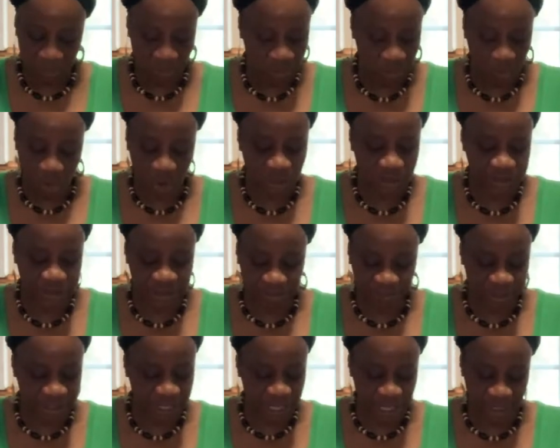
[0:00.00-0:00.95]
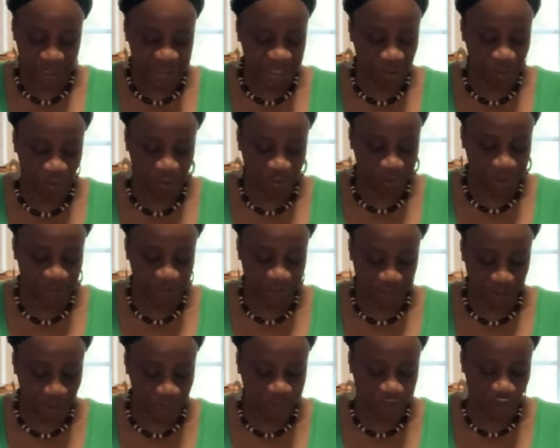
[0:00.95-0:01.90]
or something else that would
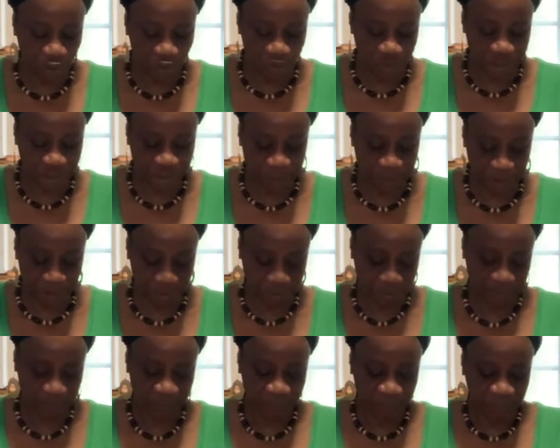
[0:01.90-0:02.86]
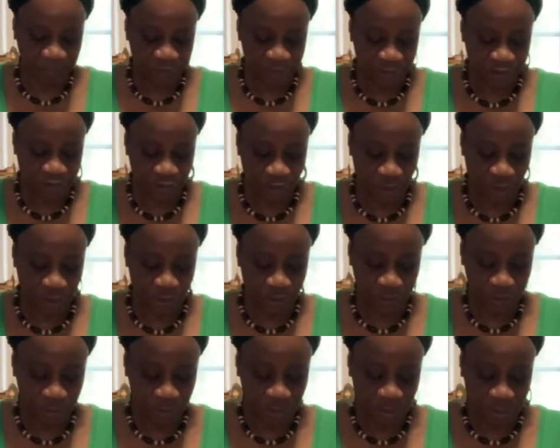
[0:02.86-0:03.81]
involve the orange peel.
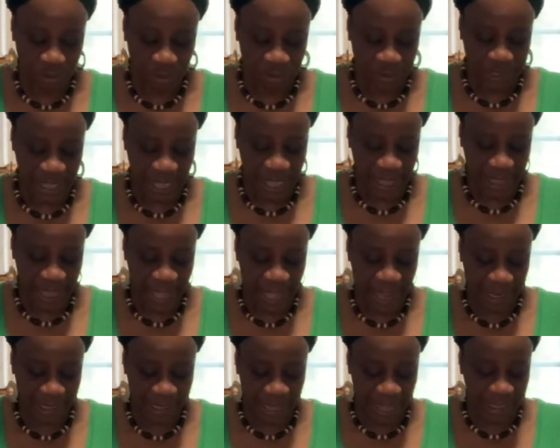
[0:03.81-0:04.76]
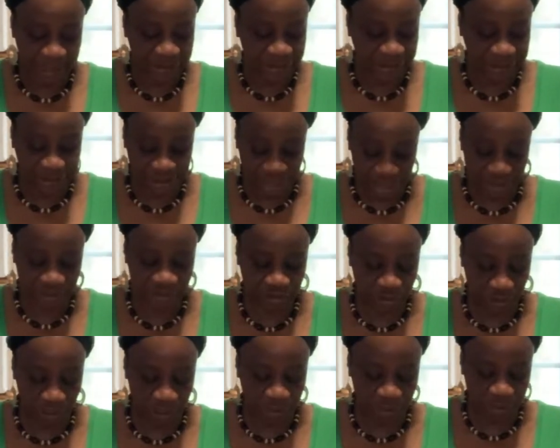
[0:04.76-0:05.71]
So yeah, I just
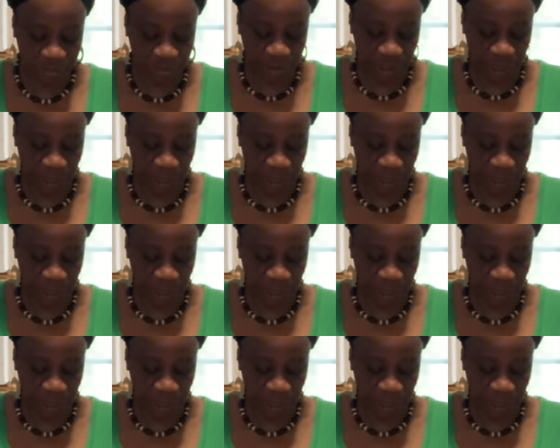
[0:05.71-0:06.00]
don't